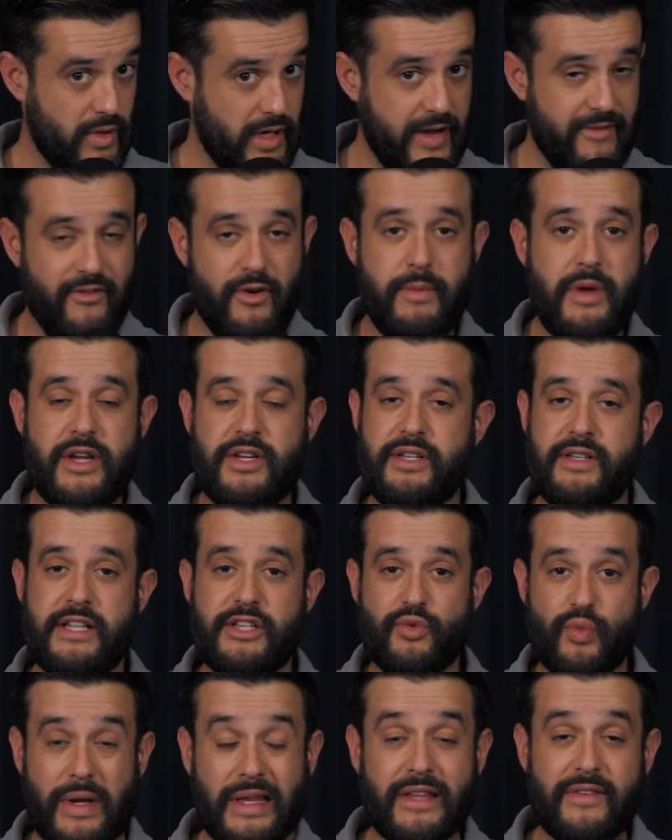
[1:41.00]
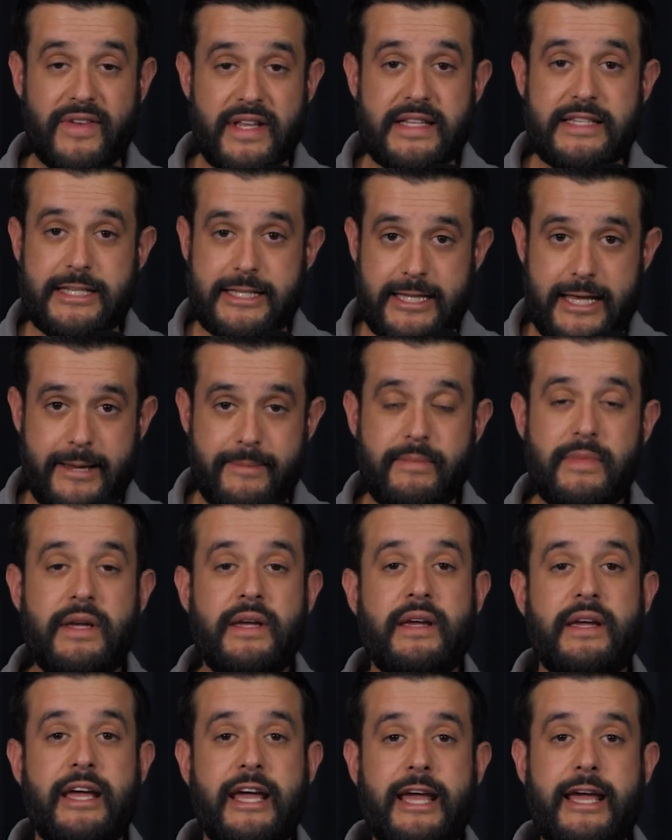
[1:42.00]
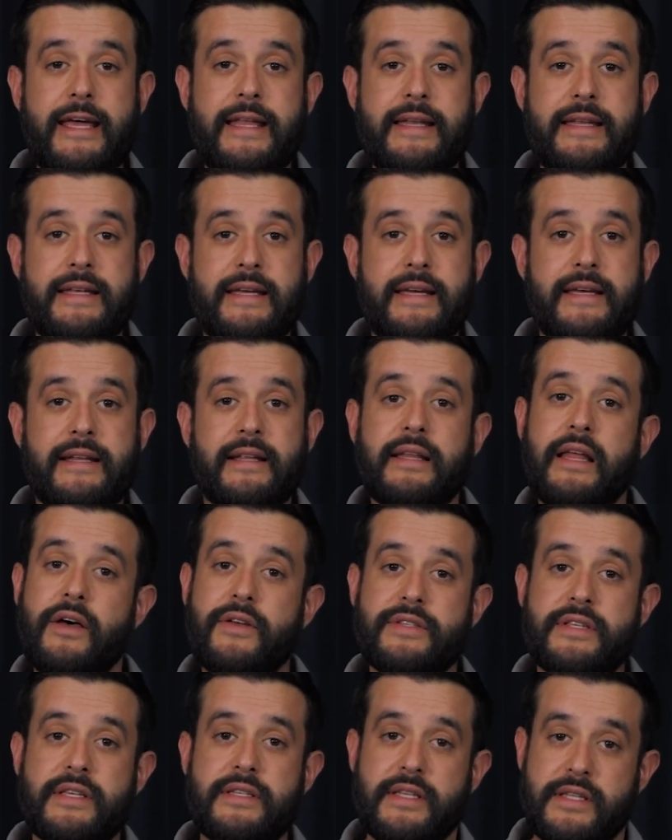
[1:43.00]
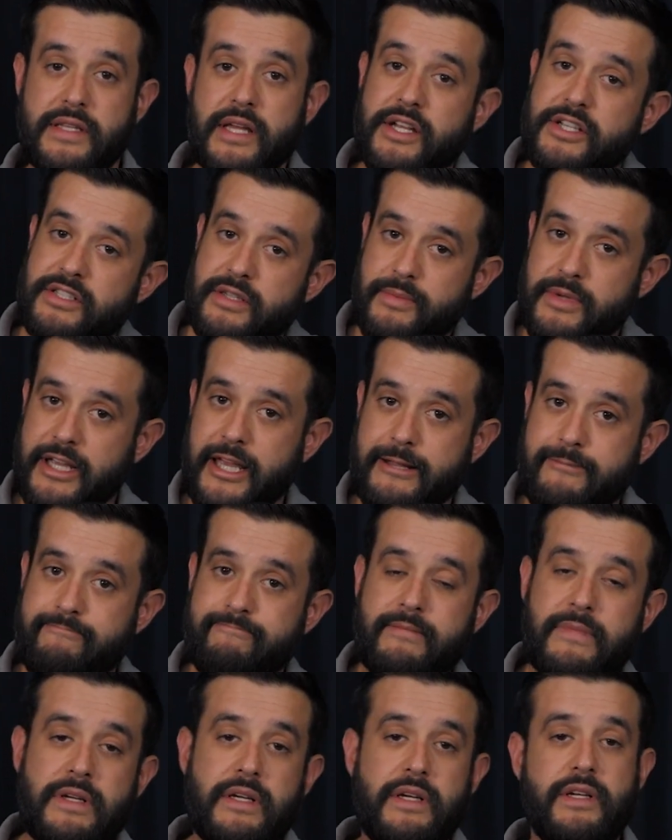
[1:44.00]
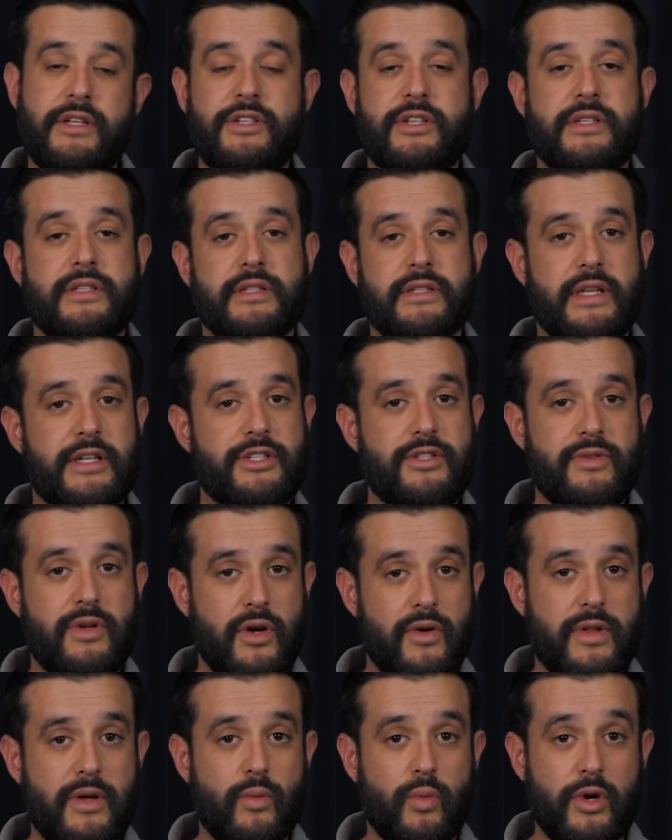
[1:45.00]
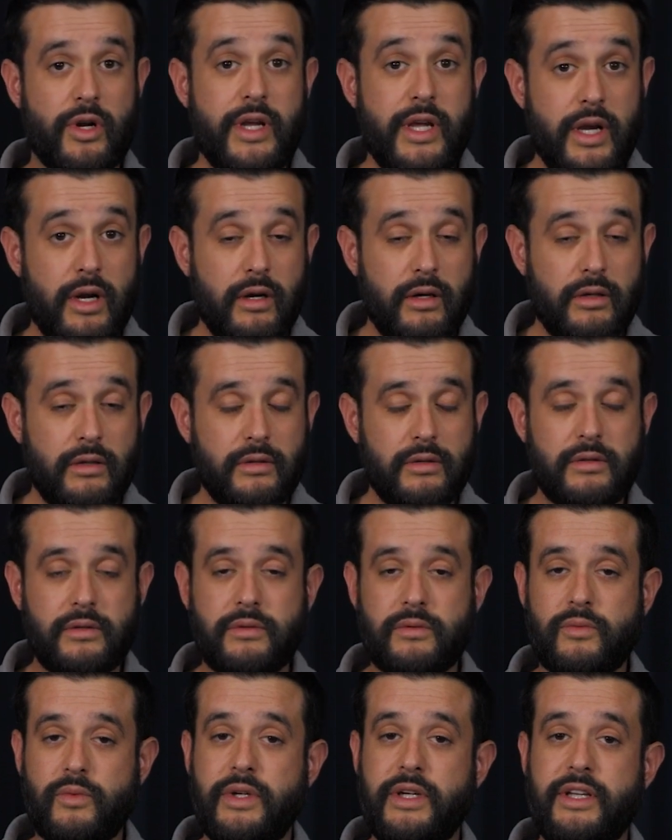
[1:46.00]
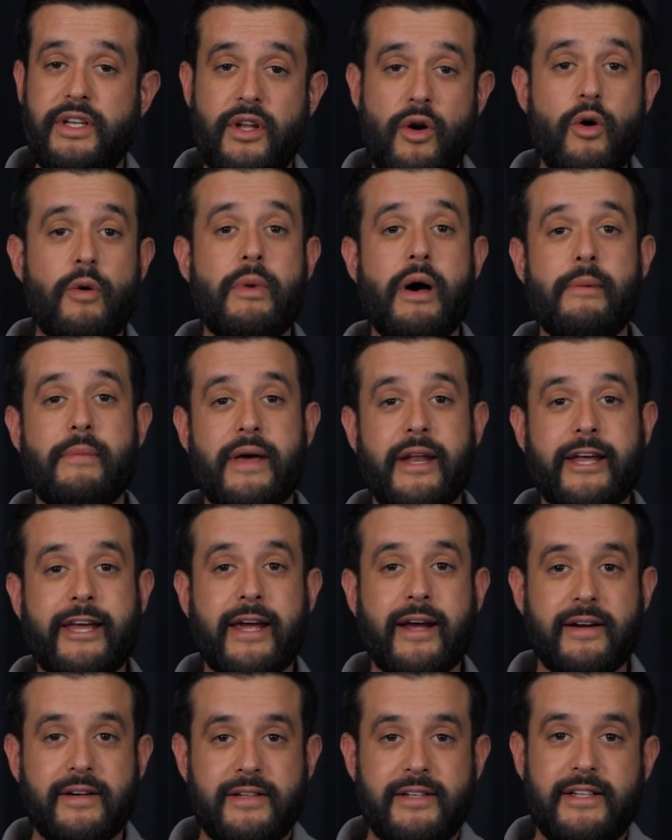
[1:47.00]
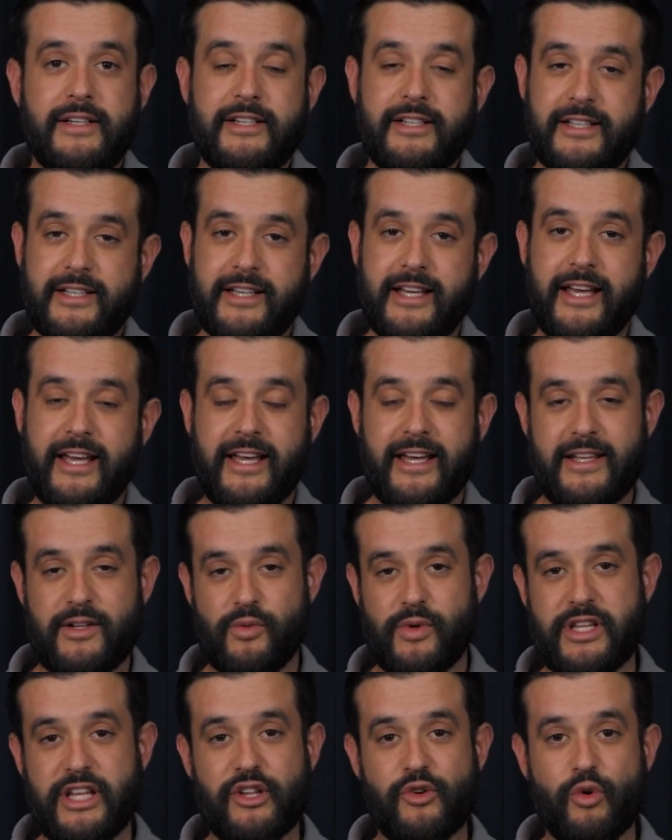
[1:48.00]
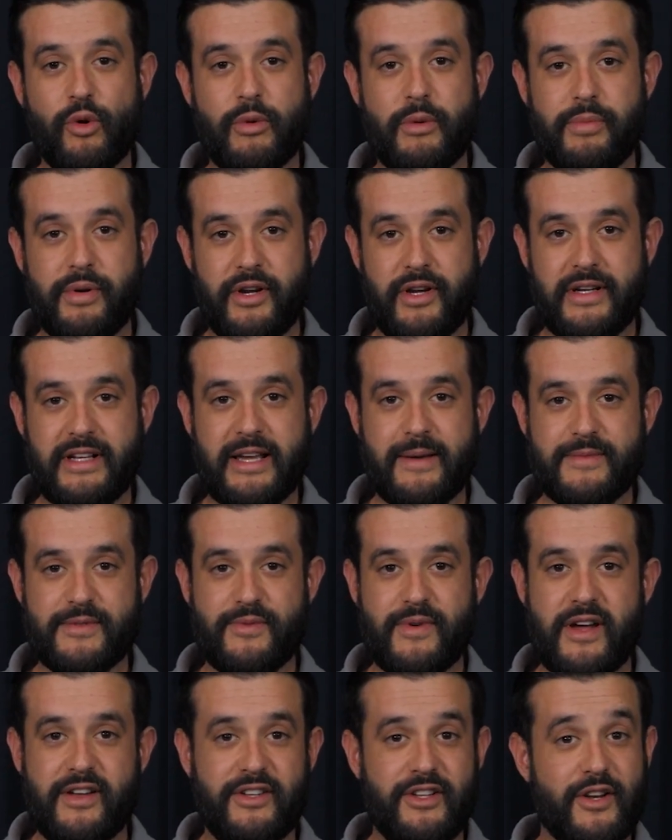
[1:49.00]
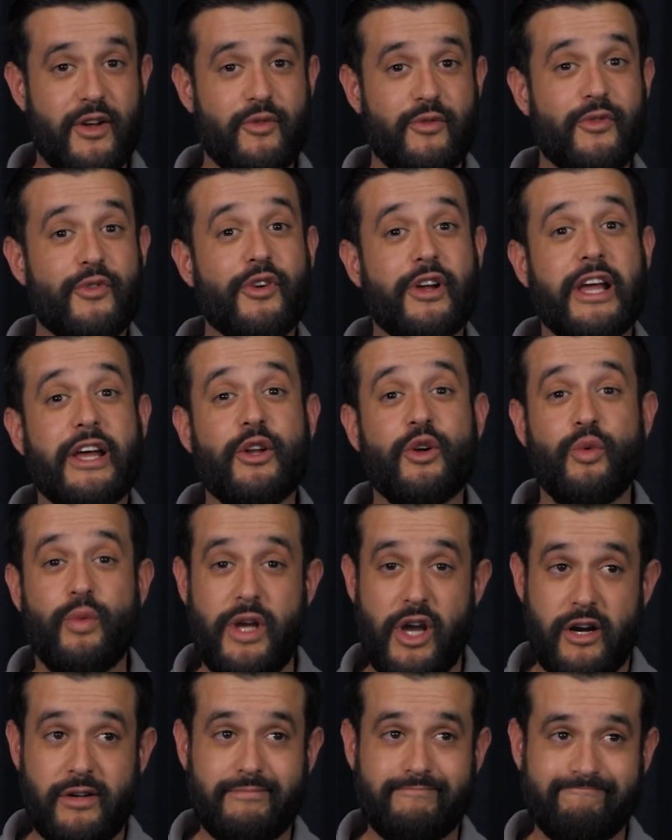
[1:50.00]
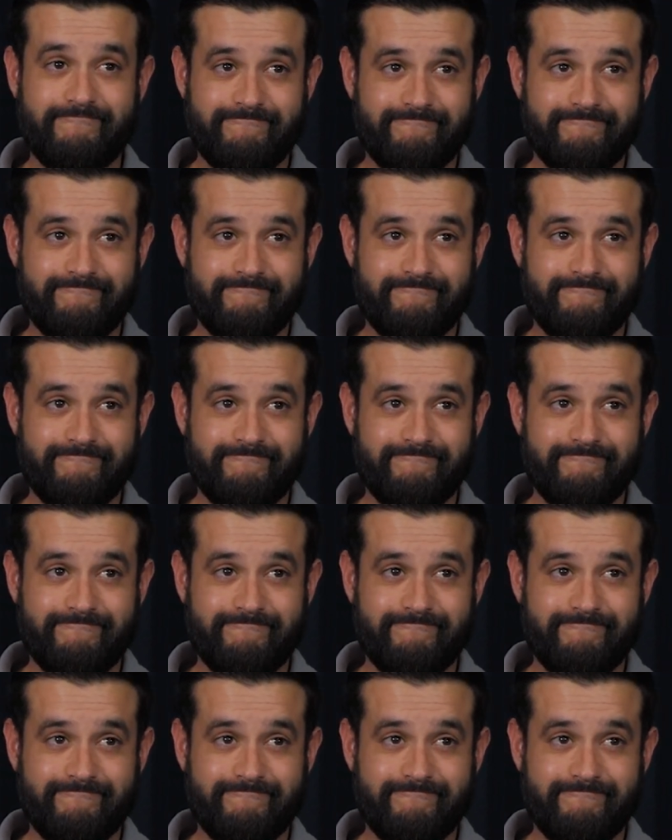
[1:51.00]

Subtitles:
information that's relevant to them, and it allows us to touch them again. Just let you know that we're here, we know about Medicare, and when the enrollment period comes around, you don't forget who we are.